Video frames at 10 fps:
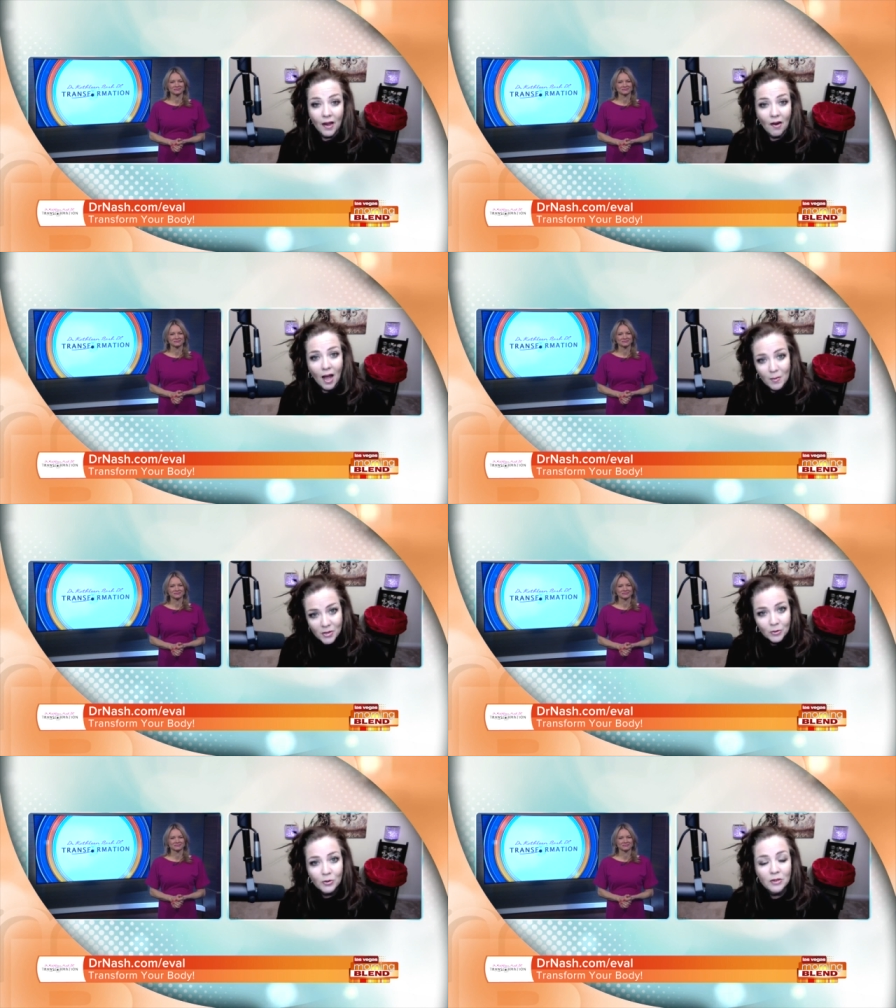
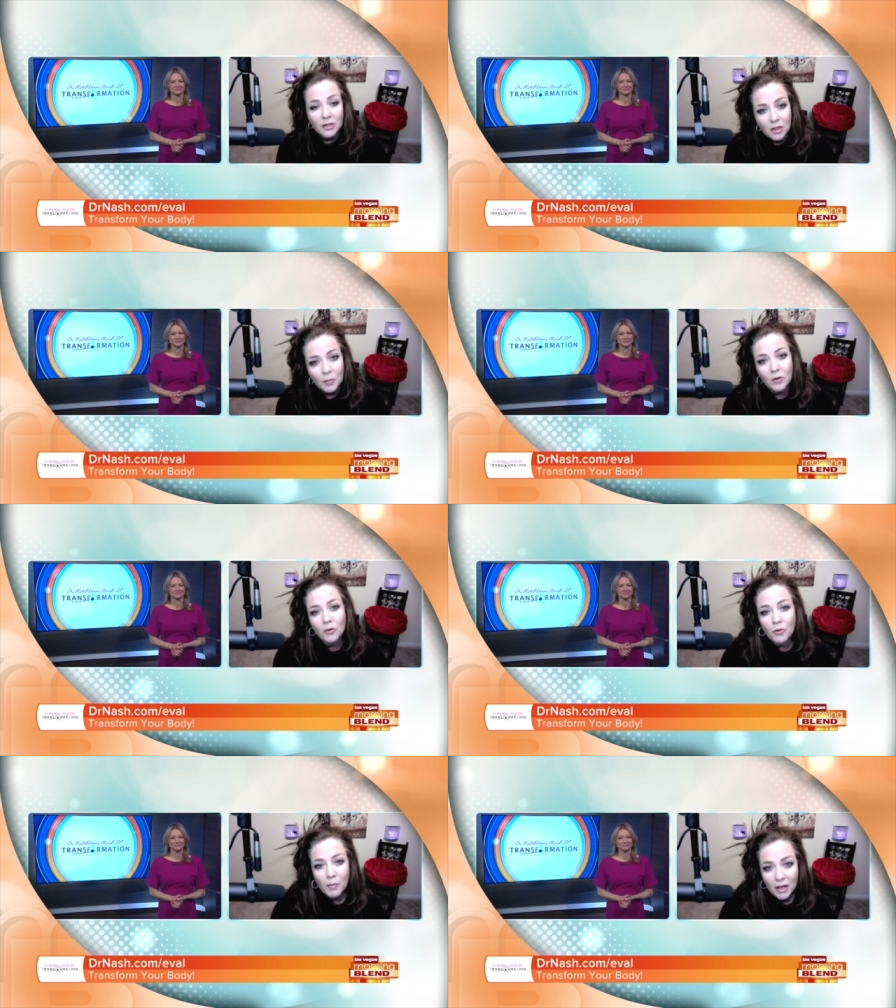absolutely typical
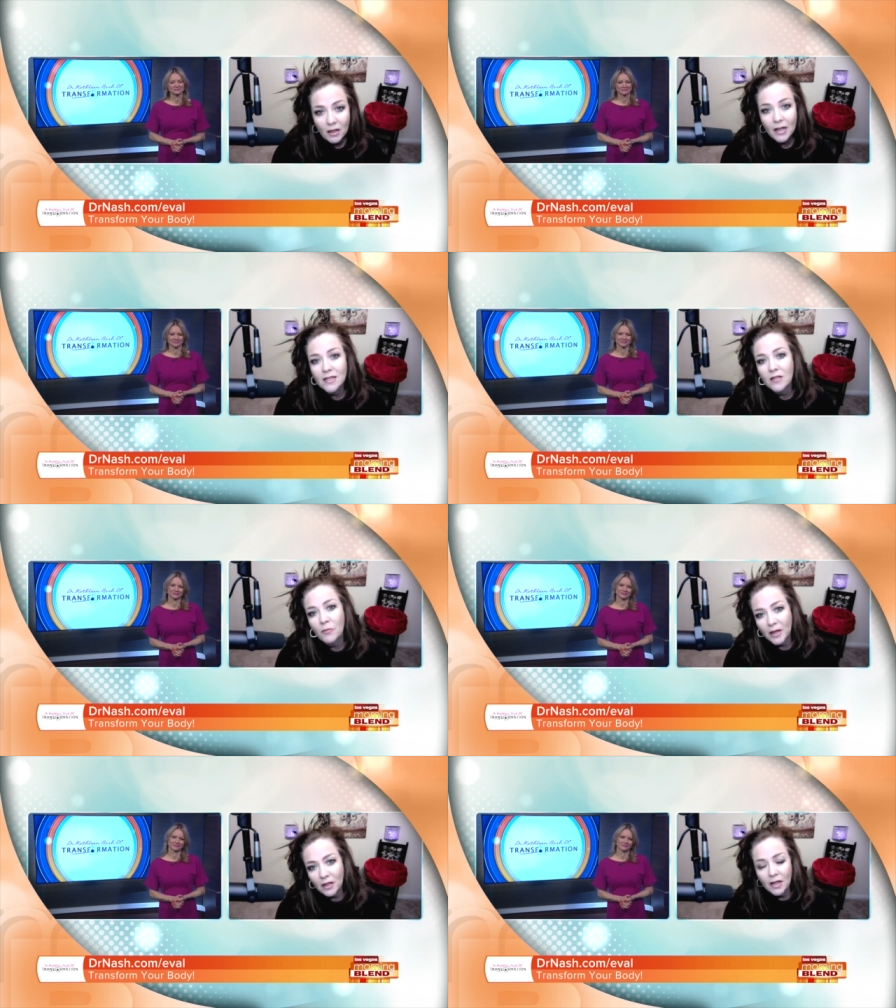for my clients if
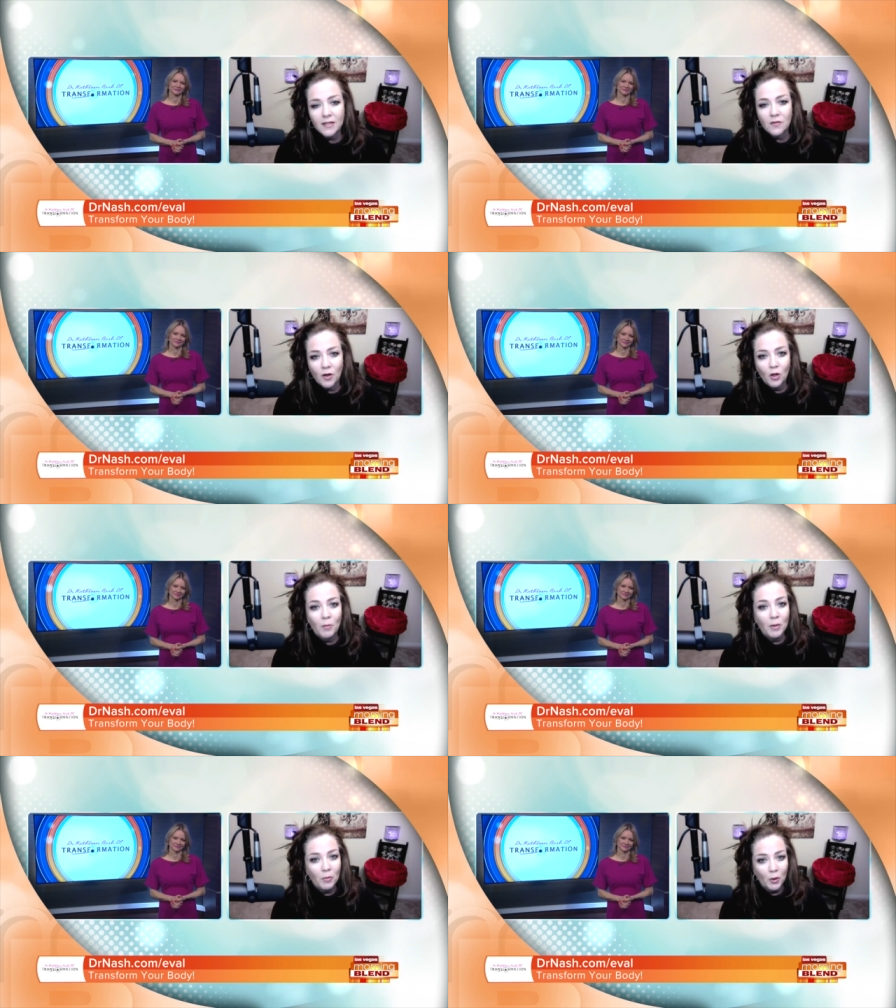my clients follow
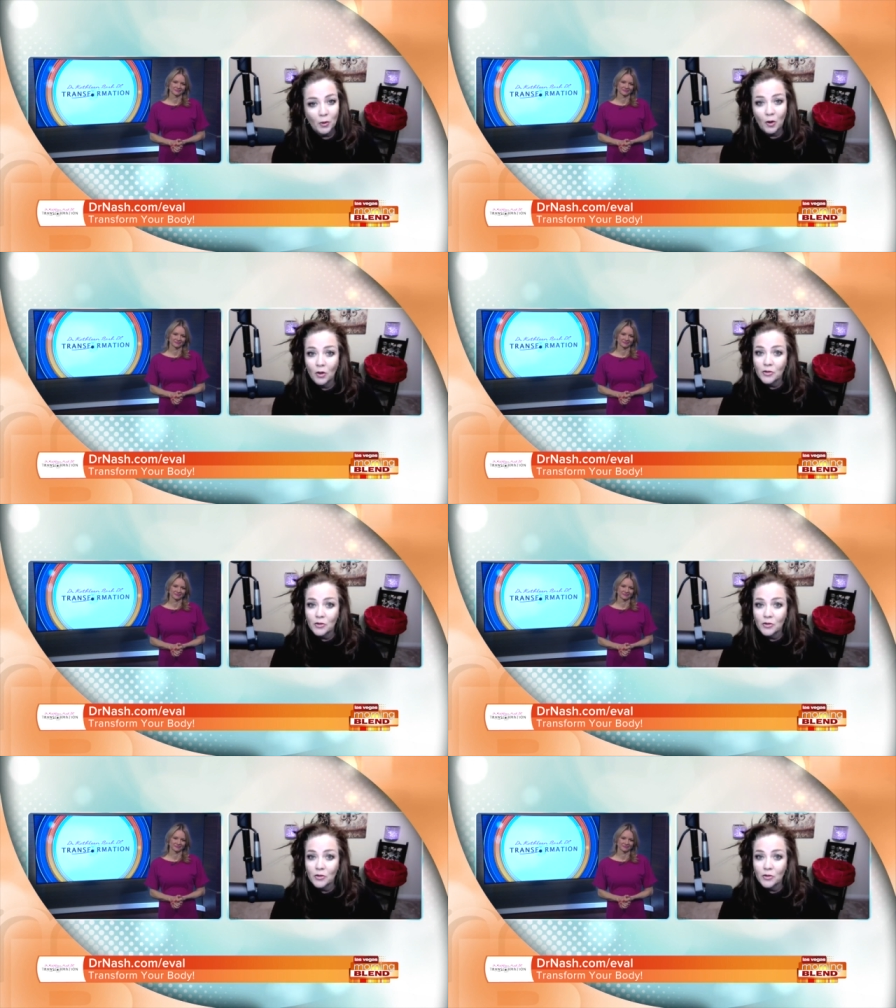my protocol. So,